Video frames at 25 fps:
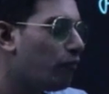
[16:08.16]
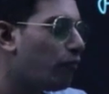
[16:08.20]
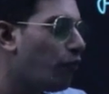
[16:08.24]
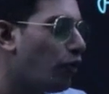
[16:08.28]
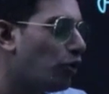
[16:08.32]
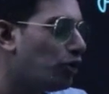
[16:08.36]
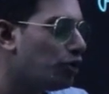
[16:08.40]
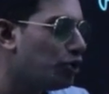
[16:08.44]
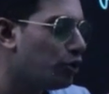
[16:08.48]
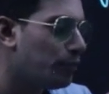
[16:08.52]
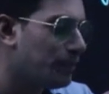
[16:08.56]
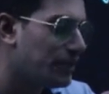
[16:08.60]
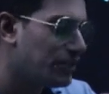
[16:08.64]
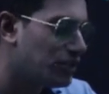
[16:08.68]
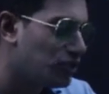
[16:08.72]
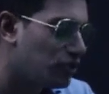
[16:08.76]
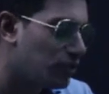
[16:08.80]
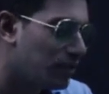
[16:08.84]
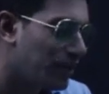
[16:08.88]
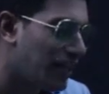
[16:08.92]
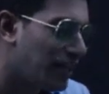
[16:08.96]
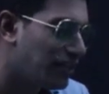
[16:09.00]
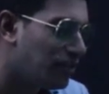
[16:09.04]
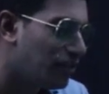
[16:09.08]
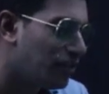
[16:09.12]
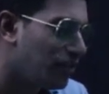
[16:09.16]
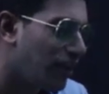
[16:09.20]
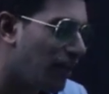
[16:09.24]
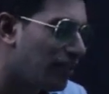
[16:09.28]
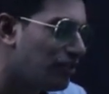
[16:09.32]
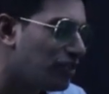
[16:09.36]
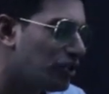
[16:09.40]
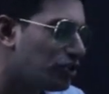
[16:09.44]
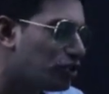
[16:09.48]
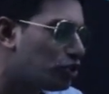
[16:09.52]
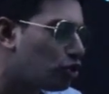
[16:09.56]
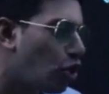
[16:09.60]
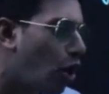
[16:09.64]
volume is together on
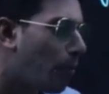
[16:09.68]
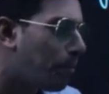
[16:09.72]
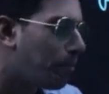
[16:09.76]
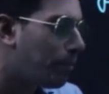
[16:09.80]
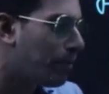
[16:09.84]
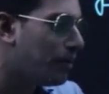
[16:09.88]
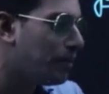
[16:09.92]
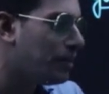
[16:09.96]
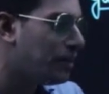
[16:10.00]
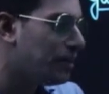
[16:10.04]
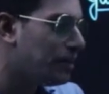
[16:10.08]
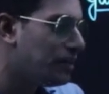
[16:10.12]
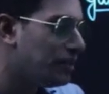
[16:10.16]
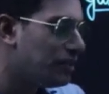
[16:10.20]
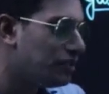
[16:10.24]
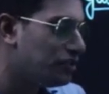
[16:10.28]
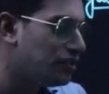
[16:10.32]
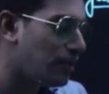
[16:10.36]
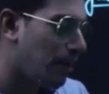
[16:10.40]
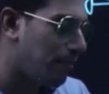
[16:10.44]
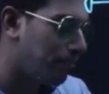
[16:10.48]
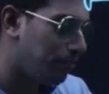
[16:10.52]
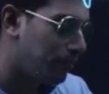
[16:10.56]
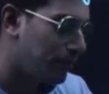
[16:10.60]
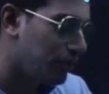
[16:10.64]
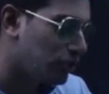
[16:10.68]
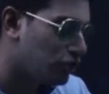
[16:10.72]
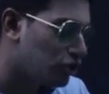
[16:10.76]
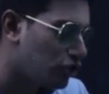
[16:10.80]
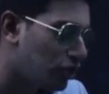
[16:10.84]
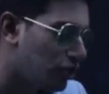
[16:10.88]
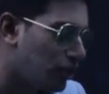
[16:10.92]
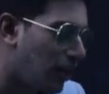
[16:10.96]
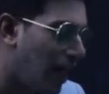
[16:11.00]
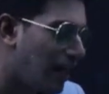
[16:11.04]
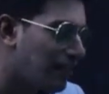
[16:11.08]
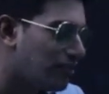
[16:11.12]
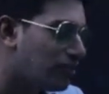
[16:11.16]
the top,
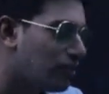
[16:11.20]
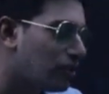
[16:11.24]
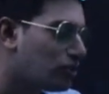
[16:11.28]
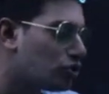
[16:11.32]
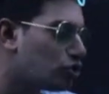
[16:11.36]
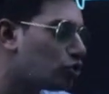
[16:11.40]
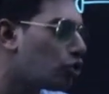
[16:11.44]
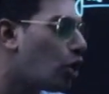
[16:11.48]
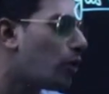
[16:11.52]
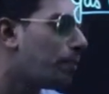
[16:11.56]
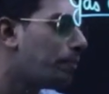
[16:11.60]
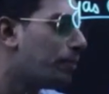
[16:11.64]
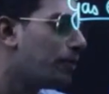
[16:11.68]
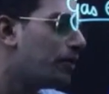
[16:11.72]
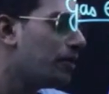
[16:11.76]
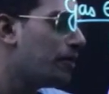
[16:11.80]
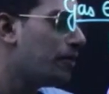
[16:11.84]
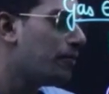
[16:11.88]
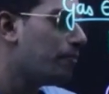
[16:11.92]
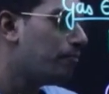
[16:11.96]
temperature at the top,